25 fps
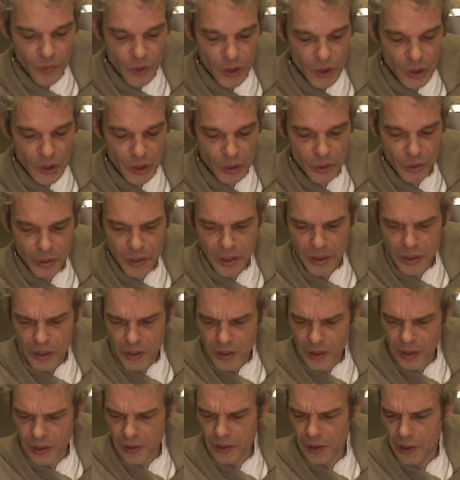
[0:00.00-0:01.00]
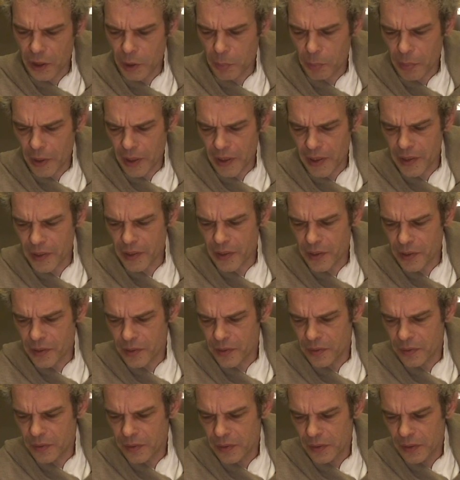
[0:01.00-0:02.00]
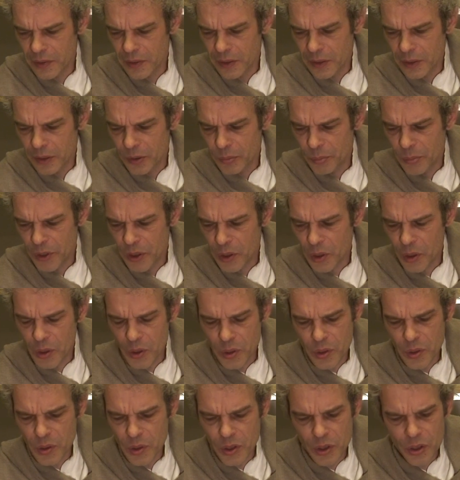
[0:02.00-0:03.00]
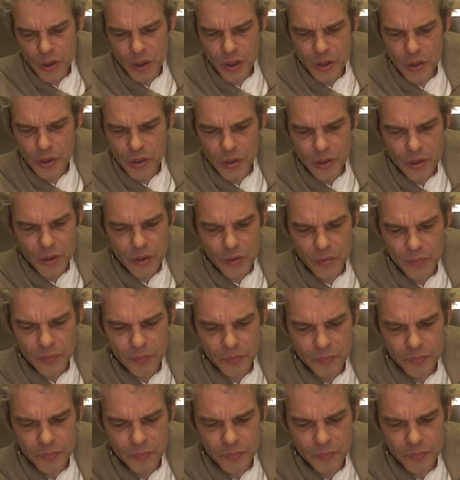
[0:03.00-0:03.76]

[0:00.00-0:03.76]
don't get stuck in the past, because it just